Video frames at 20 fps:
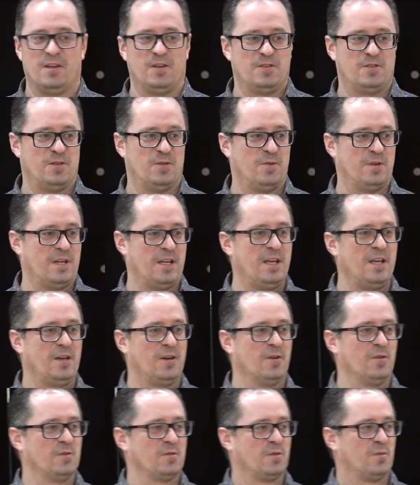So when he
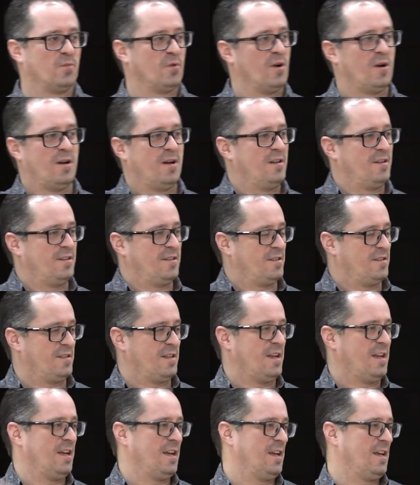goes abroad to
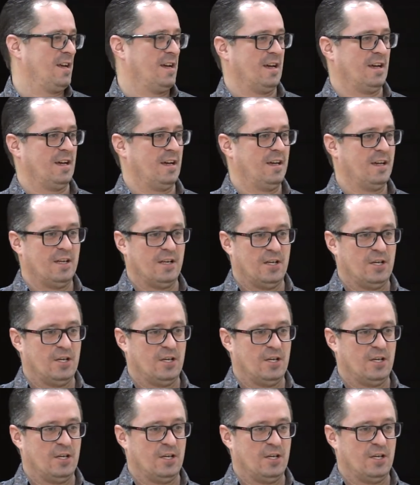say